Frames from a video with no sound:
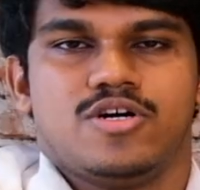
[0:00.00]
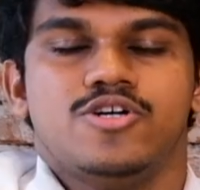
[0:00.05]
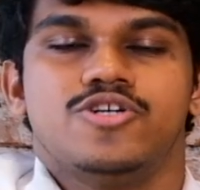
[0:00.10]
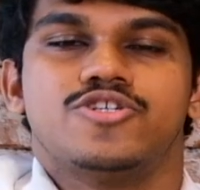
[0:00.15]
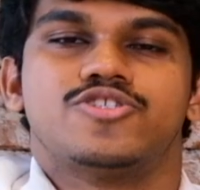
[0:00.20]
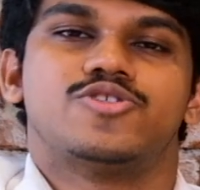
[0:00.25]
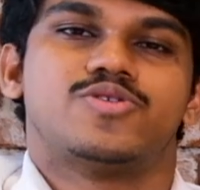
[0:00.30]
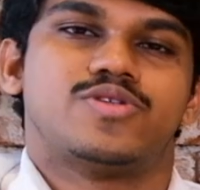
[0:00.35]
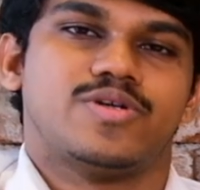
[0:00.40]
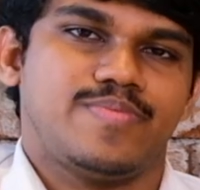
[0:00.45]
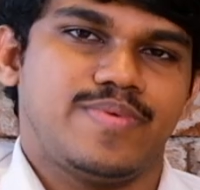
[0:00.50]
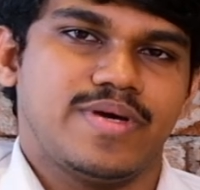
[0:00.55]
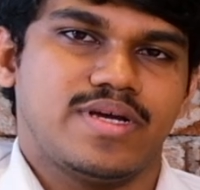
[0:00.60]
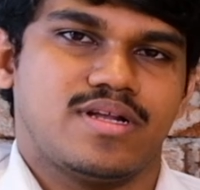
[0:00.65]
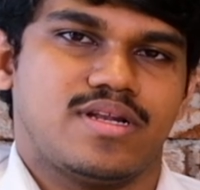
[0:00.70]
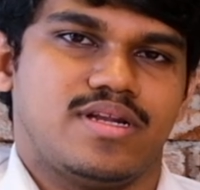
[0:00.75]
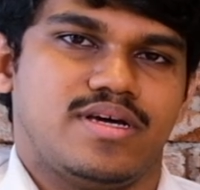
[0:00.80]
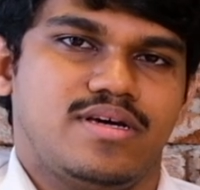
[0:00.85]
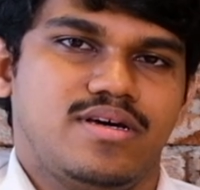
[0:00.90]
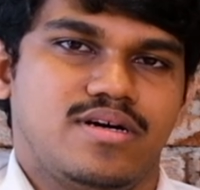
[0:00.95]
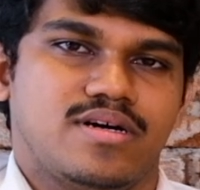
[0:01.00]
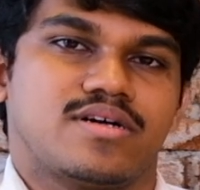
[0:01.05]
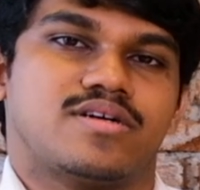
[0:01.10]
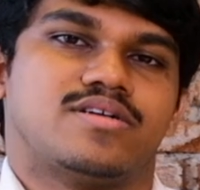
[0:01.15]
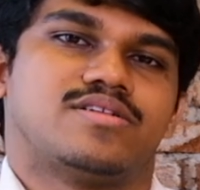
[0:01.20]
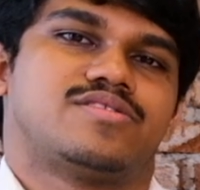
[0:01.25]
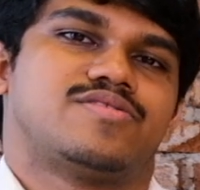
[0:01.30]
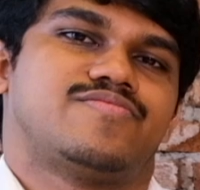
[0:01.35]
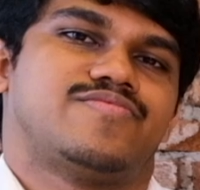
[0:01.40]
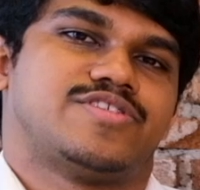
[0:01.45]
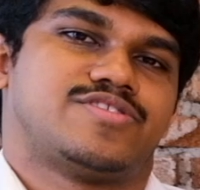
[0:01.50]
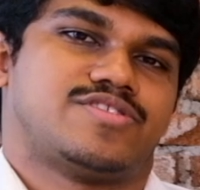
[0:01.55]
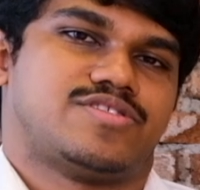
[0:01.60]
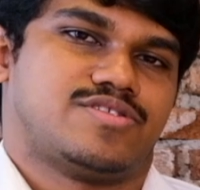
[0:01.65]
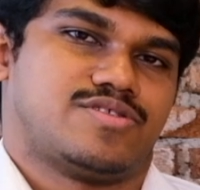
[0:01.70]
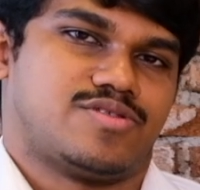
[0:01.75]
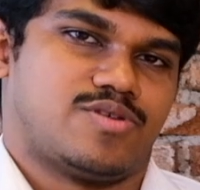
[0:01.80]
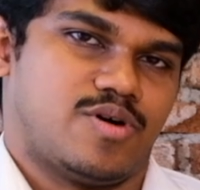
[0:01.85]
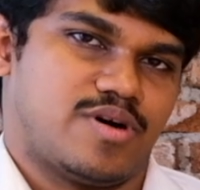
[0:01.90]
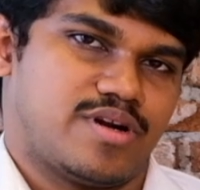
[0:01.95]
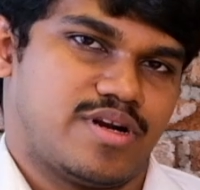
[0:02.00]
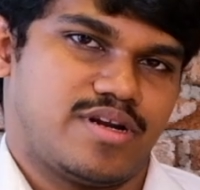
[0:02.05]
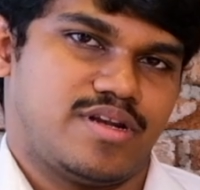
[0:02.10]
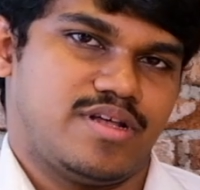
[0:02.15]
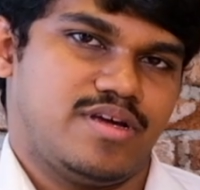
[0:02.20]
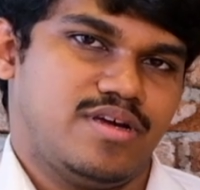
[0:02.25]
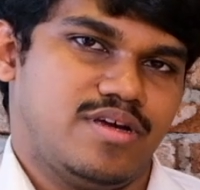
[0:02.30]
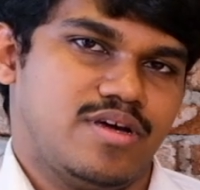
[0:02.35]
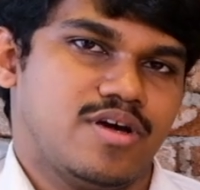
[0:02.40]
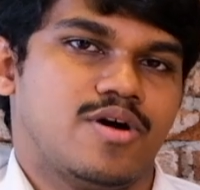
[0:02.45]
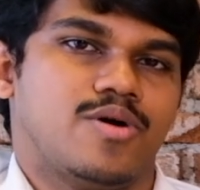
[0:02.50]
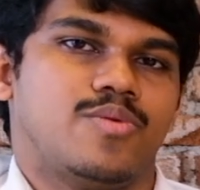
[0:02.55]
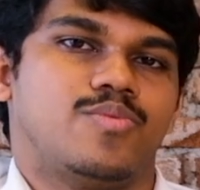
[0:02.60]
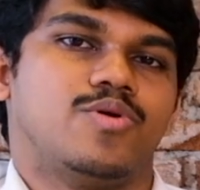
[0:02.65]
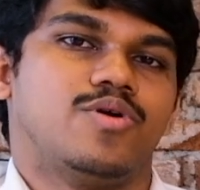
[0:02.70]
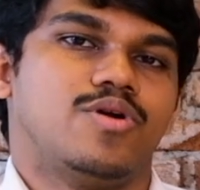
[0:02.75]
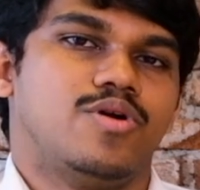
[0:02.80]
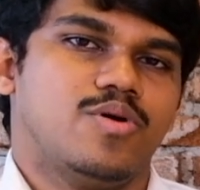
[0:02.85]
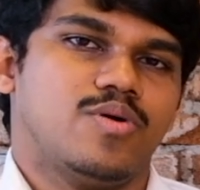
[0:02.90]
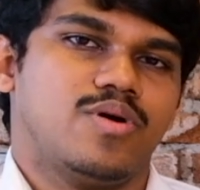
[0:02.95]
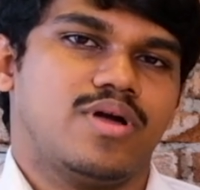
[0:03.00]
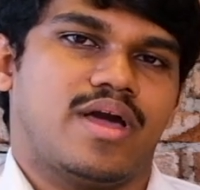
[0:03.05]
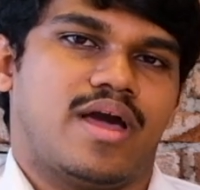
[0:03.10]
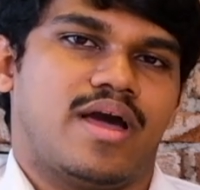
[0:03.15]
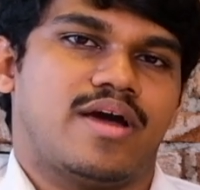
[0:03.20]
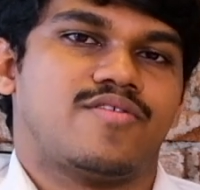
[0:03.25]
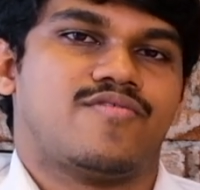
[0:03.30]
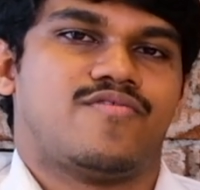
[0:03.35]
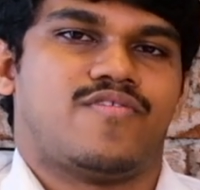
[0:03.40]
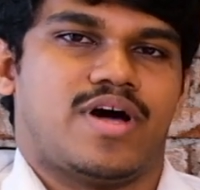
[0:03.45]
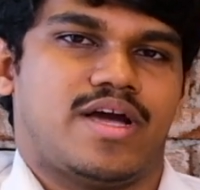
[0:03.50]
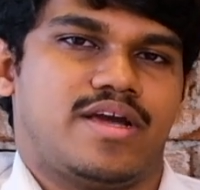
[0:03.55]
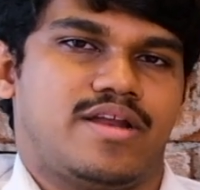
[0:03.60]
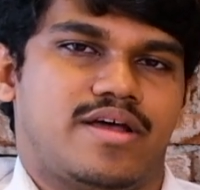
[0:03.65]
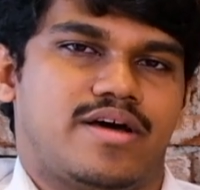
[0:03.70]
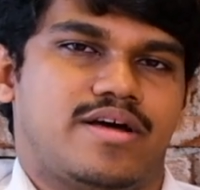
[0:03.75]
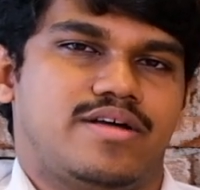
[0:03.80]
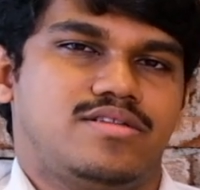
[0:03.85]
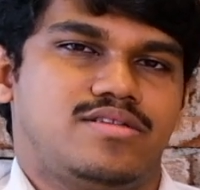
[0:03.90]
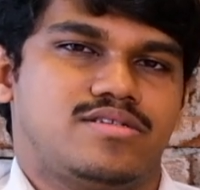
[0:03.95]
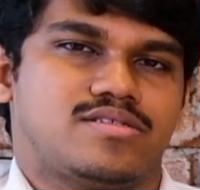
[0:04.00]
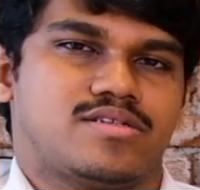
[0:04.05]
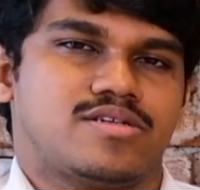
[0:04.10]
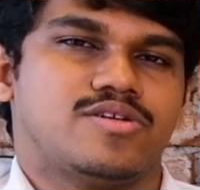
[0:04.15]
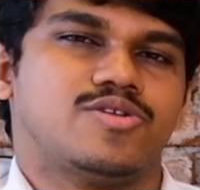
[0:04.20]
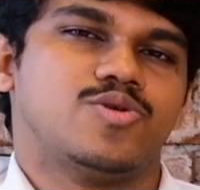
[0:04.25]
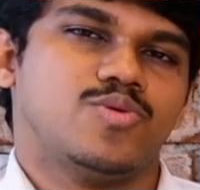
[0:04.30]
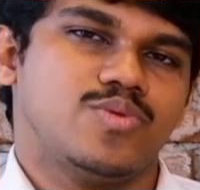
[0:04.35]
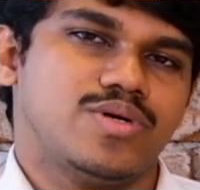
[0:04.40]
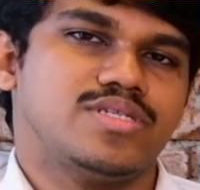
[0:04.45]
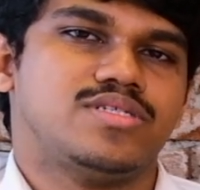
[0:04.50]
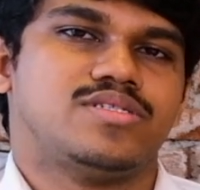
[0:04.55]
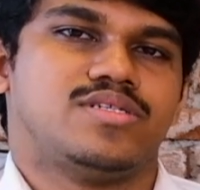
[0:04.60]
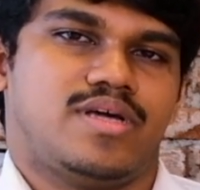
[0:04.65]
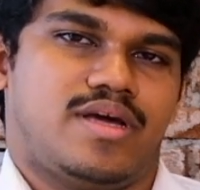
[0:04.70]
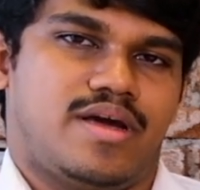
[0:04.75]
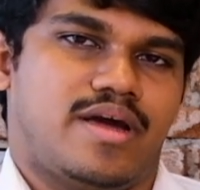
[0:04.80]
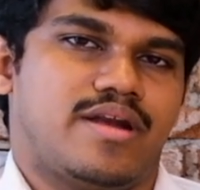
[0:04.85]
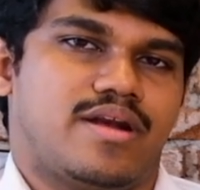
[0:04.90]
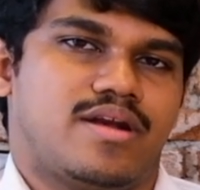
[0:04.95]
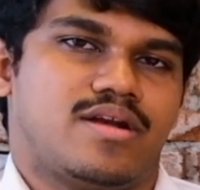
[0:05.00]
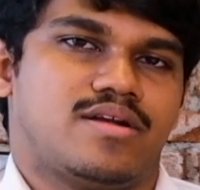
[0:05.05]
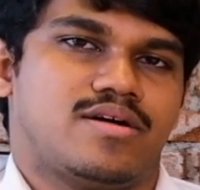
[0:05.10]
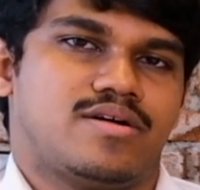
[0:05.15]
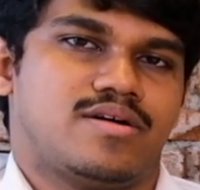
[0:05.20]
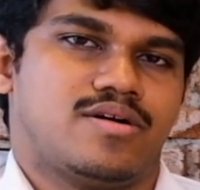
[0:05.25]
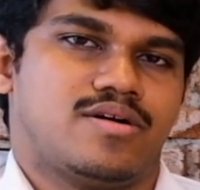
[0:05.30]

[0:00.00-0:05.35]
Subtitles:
So typically, a conservation authority would look at finance towards the end.